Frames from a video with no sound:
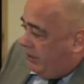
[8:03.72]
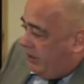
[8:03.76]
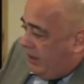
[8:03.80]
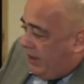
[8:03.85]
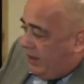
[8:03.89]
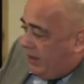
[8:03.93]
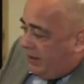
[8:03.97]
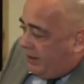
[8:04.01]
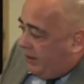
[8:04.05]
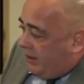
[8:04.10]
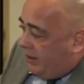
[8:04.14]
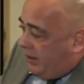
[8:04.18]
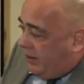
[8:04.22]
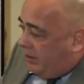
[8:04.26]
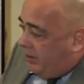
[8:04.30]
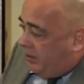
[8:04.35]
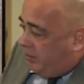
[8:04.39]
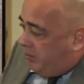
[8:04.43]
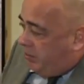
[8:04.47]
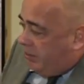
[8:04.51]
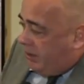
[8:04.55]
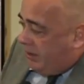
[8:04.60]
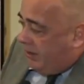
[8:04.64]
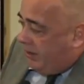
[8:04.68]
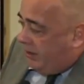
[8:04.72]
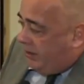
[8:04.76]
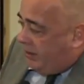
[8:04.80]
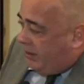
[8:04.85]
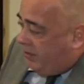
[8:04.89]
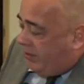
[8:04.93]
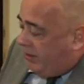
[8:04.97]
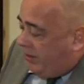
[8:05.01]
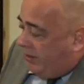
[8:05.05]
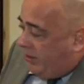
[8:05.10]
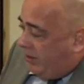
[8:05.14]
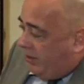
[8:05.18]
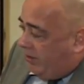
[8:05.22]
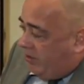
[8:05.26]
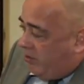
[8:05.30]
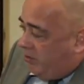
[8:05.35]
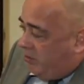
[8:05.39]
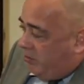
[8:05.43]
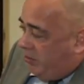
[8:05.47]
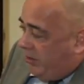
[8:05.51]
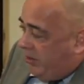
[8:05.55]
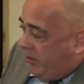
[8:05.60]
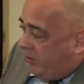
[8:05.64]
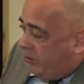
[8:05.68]
but it
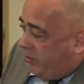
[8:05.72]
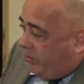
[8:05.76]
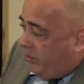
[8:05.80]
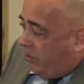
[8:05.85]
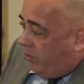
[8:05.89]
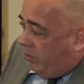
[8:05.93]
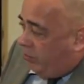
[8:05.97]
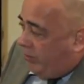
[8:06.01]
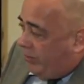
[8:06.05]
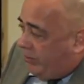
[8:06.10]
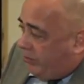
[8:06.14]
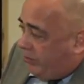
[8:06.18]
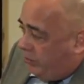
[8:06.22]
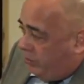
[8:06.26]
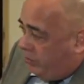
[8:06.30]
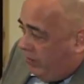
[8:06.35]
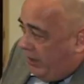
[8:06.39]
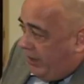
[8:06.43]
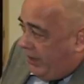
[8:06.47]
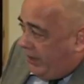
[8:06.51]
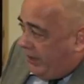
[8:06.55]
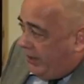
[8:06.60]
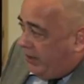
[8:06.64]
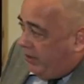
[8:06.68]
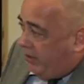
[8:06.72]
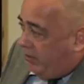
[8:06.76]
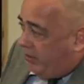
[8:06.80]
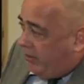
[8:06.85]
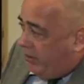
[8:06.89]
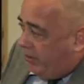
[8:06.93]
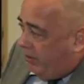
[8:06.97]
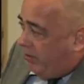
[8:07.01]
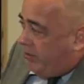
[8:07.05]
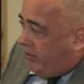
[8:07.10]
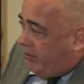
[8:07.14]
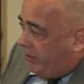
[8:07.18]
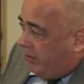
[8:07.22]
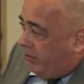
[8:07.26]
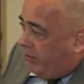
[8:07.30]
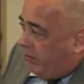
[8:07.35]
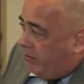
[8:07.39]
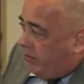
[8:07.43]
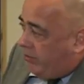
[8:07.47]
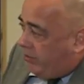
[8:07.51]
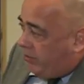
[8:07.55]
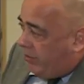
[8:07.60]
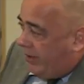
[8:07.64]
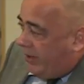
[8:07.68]
doesn't mean it all went away. There's still
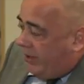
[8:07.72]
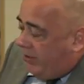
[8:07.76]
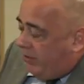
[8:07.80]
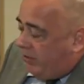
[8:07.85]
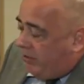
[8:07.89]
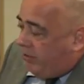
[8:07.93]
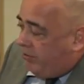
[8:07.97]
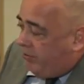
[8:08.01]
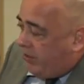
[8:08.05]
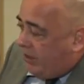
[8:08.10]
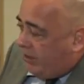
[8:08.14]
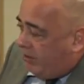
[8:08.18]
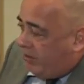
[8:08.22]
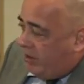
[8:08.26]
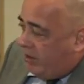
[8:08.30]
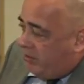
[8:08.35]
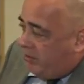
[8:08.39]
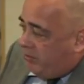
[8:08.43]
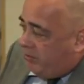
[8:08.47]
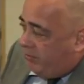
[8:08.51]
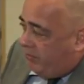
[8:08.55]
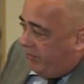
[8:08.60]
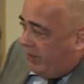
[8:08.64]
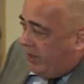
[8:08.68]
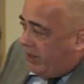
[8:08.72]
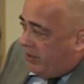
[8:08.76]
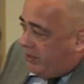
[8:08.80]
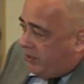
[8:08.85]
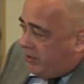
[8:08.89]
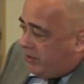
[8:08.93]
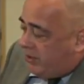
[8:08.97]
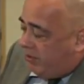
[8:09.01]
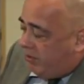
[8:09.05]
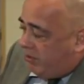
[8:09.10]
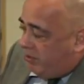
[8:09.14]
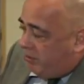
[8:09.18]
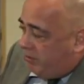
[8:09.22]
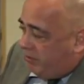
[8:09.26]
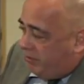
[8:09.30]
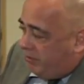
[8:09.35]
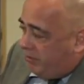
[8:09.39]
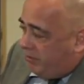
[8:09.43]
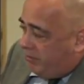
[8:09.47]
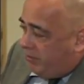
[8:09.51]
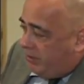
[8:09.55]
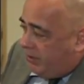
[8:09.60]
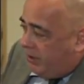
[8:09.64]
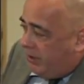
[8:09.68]
strains of that same fascism
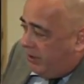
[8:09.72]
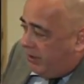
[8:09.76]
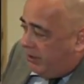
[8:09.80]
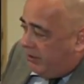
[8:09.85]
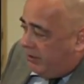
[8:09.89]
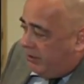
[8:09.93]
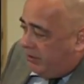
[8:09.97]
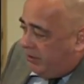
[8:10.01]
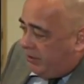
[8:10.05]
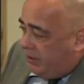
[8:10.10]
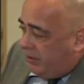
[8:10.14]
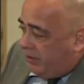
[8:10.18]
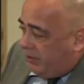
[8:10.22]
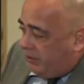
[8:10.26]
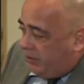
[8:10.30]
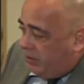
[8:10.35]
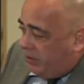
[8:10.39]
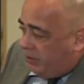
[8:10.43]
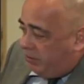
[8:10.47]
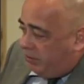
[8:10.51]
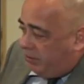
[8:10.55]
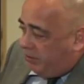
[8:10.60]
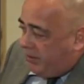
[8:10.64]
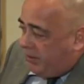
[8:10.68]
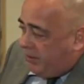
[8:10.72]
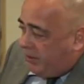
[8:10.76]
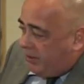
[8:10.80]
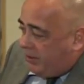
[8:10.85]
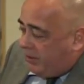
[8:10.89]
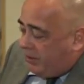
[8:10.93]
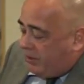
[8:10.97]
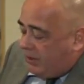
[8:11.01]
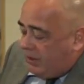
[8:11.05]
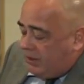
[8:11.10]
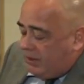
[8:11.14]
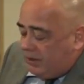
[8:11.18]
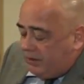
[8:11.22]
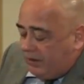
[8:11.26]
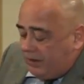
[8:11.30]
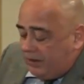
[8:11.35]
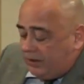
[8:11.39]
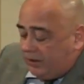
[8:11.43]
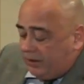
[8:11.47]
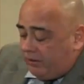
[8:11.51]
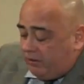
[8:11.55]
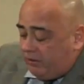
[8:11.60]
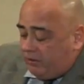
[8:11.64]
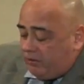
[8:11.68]
in Europe,
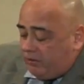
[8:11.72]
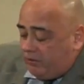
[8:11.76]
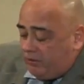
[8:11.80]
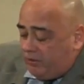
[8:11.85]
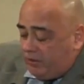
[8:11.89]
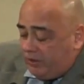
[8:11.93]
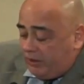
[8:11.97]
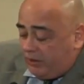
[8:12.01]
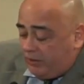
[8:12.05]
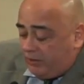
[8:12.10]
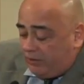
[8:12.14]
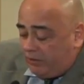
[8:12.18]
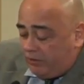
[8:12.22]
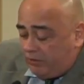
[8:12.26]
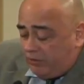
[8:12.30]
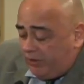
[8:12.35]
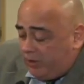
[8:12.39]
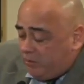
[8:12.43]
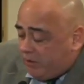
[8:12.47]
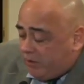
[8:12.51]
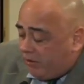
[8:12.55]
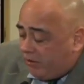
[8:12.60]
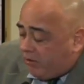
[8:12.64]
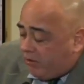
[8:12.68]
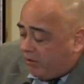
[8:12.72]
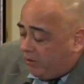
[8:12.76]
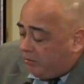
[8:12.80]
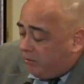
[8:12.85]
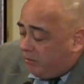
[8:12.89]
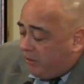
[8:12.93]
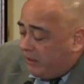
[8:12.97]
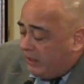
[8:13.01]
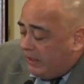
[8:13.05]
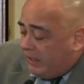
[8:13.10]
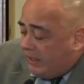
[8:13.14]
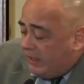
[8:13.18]
that extremism.